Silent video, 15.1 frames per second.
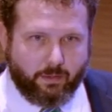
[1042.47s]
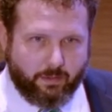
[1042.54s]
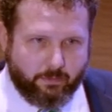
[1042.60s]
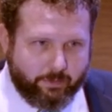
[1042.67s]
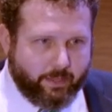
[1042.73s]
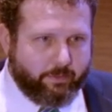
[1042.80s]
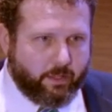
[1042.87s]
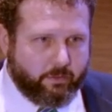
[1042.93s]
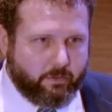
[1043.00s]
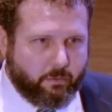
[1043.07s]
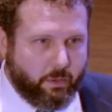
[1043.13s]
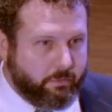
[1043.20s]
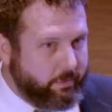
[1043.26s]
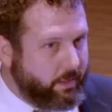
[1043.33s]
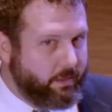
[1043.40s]
5,000
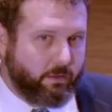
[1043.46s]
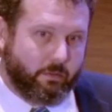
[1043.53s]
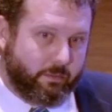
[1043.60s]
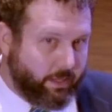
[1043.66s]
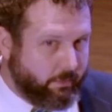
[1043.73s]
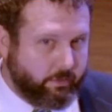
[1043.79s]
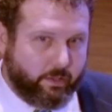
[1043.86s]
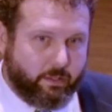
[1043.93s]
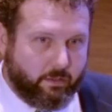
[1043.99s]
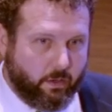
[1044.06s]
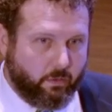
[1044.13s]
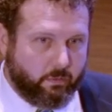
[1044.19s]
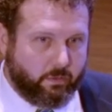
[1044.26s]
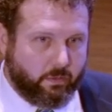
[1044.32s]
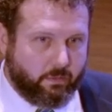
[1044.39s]
square feet, you definitely
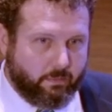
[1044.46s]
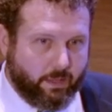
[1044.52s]
don't.